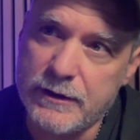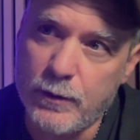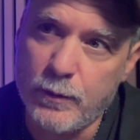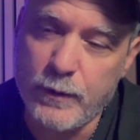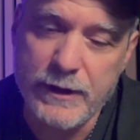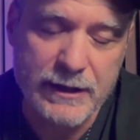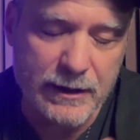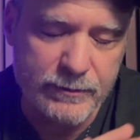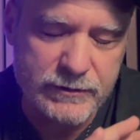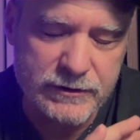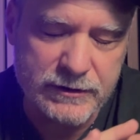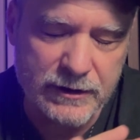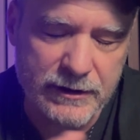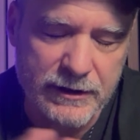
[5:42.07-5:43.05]
the week, I'm
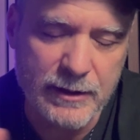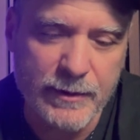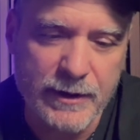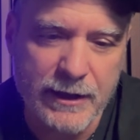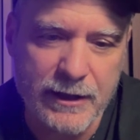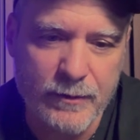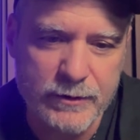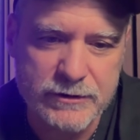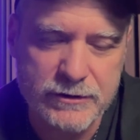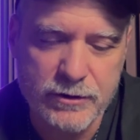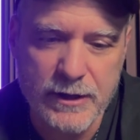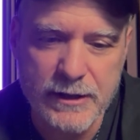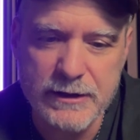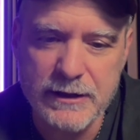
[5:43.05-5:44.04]
just going to keep an eye on what's
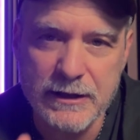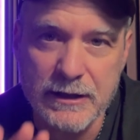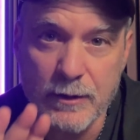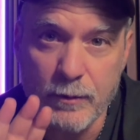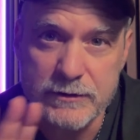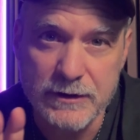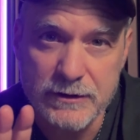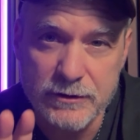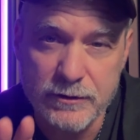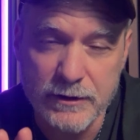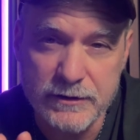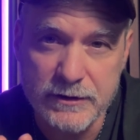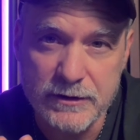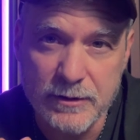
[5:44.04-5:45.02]
trending and what's
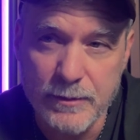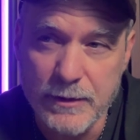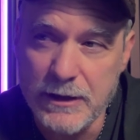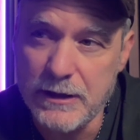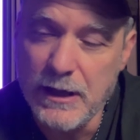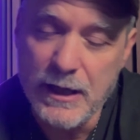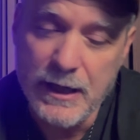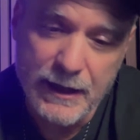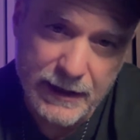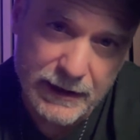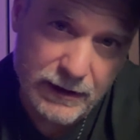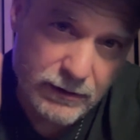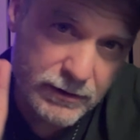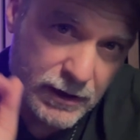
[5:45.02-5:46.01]
interesting to me,
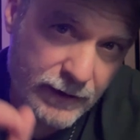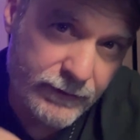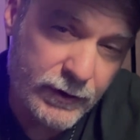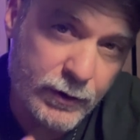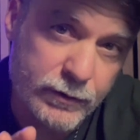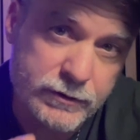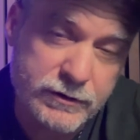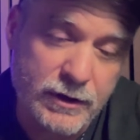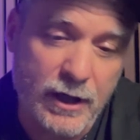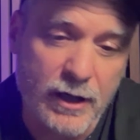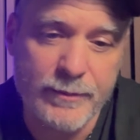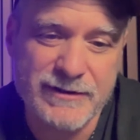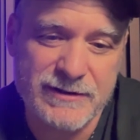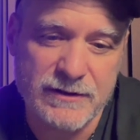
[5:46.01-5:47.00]
and I'll cover those
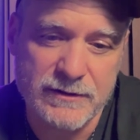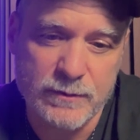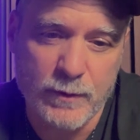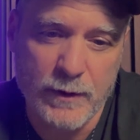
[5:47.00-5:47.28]
topics as